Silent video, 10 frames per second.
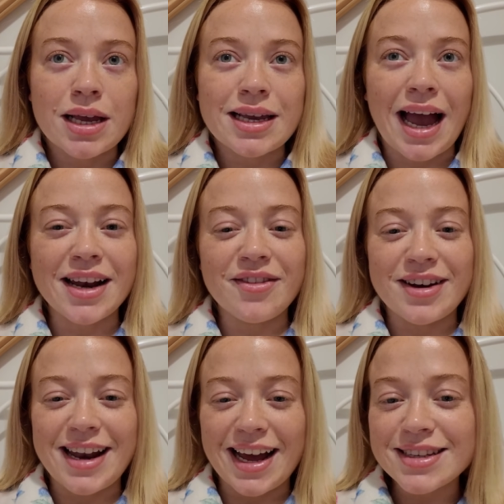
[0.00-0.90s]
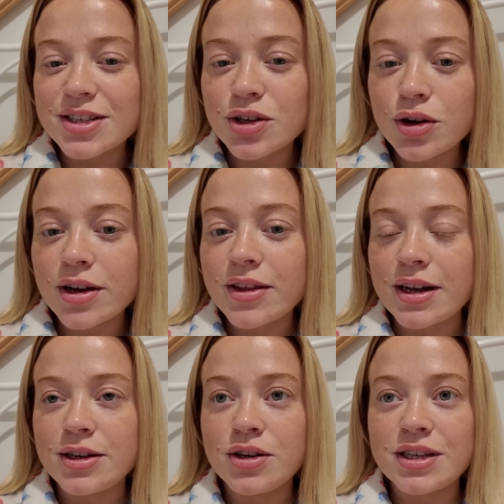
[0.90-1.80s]
kind of nicer to look at
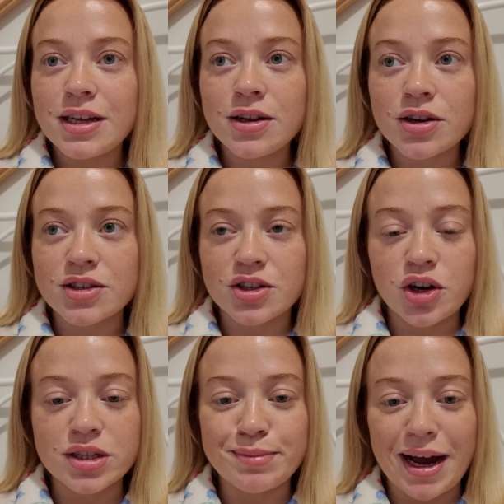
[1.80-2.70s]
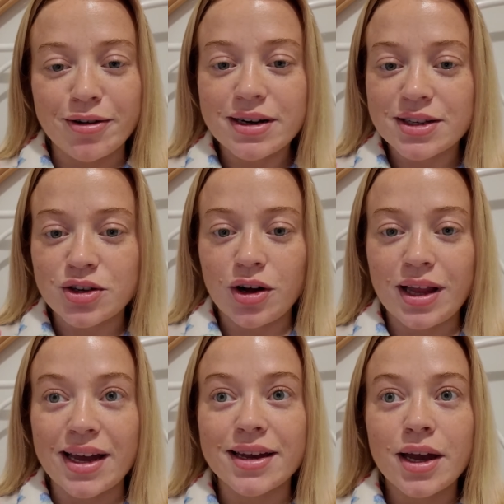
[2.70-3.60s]
than New Zealand because it's not as barren. It's got
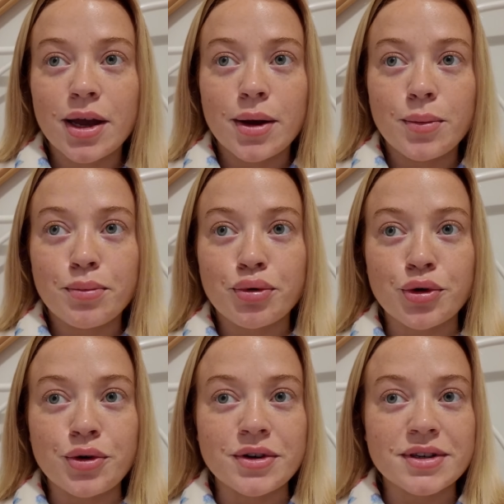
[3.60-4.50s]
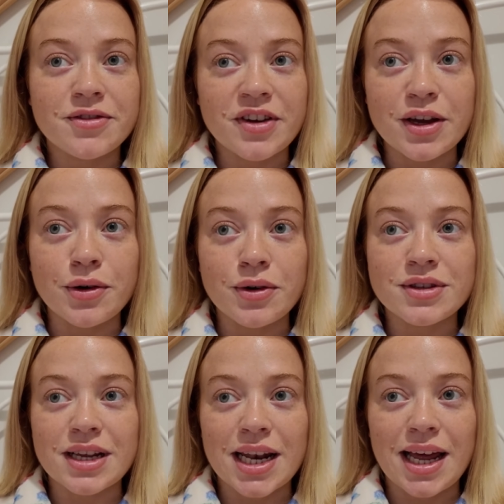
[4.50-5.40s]
like pruned
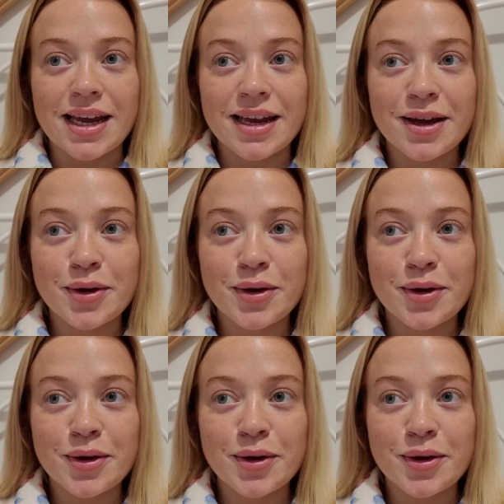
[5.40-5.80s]
fields and like,